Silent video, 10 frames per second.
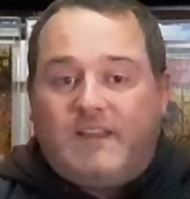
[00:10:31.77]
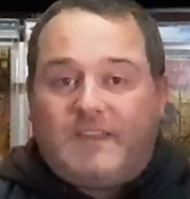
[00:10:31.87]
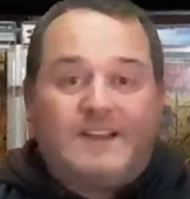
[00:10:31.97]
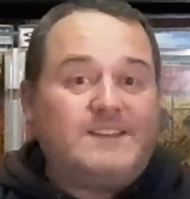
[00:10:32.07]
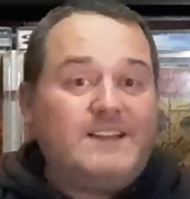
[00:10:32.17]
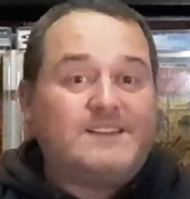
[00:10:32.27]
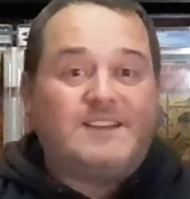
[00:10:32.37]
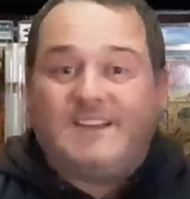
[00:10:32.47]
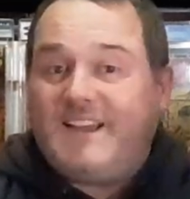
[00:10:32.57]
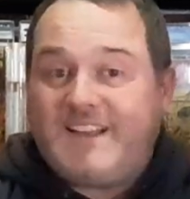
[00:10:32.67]
that's it.
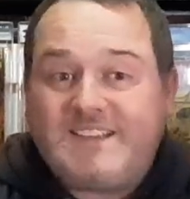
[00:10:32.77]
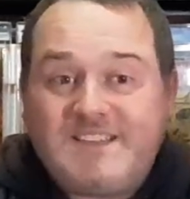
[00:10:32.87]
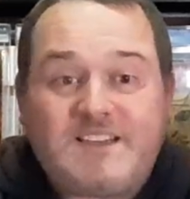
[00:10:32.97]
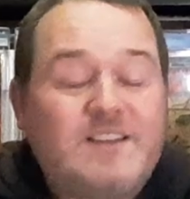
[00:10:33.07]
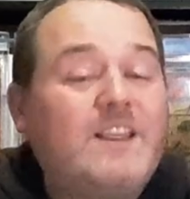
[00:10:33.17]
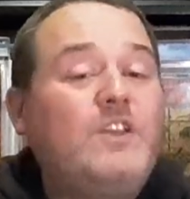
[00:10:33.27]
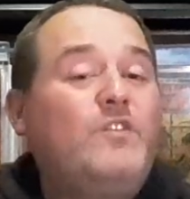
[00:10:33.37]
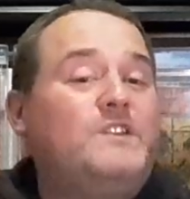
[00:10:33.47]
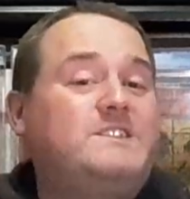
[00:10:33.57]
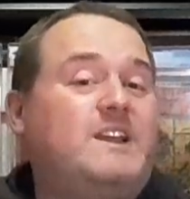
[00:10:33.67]
Yeah, that's it. Thank you
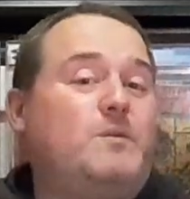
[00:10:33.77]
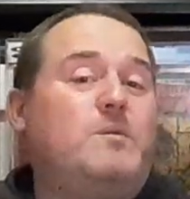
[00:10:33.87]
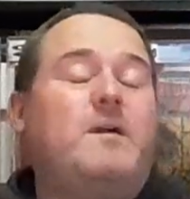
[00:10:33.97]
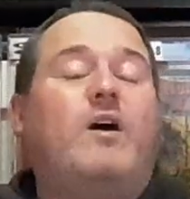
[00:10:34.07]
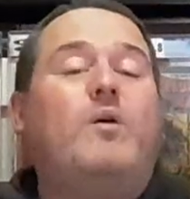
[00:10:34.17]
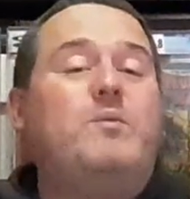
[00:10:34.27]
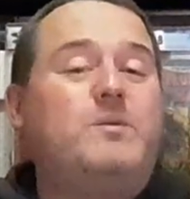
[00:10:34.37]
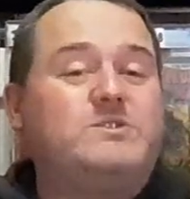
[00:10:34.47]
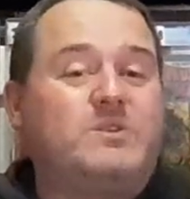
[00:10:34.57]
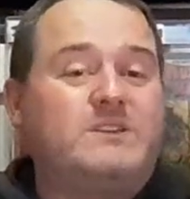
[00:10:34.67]
for sticking with me. I hope you
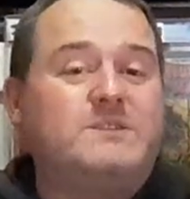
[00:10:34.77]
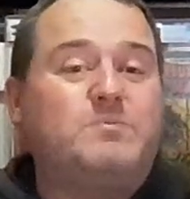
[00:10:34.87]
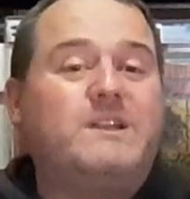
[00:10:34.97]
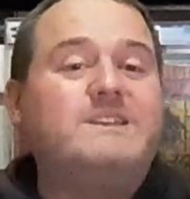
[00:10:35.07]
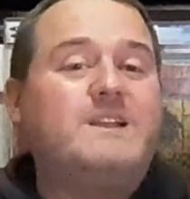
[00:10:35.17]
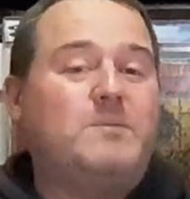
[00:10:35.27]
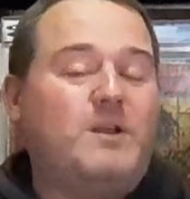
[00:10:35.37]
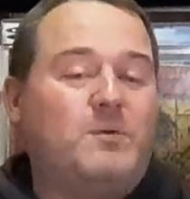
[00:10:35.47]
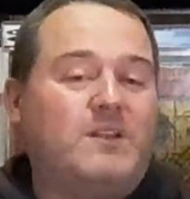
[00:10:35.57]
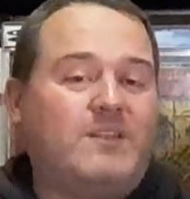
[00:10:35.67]
enjoyed this. Please let me
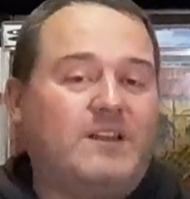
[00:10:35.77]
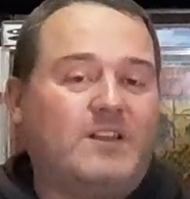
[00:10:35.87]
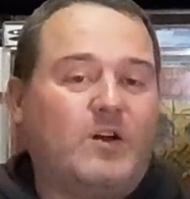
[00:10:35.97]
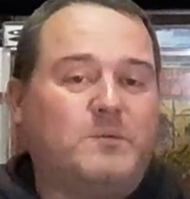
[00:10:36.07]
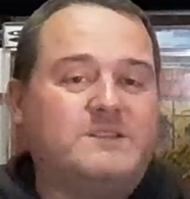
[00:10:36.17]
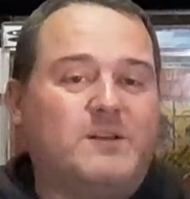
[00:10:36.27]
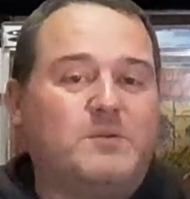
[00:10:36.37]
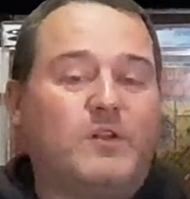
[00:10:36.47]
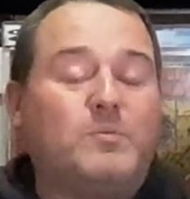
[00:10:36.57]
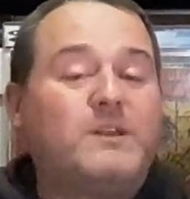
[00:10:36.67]
know what you think in the comments down
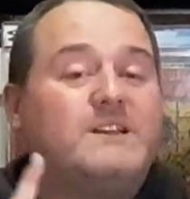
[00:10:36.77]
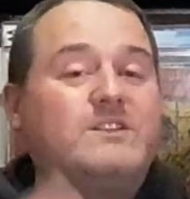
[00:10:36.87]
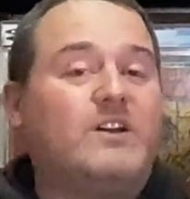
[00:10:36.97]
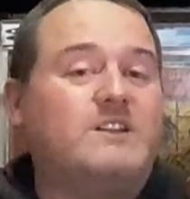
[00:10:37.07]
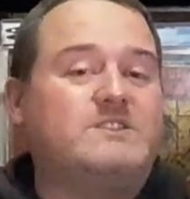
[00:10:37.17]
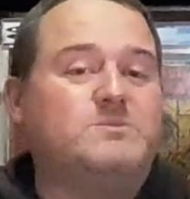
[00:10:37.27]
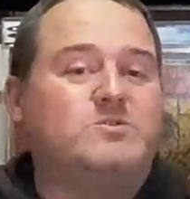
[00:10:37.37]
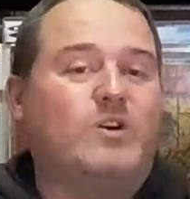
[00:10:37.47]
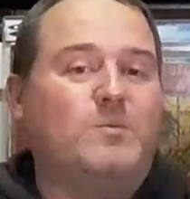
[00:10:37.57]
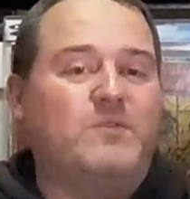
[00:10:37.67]
below. Please like and
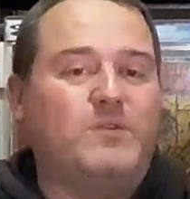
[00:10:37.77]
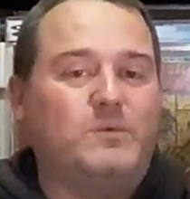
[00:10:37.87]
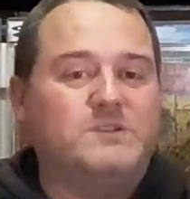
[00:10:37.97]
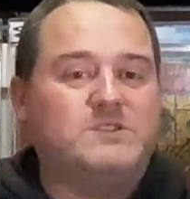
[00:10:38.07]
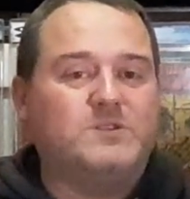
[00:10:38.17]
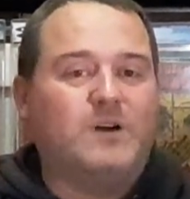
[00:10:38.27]
subscribe if you wish to.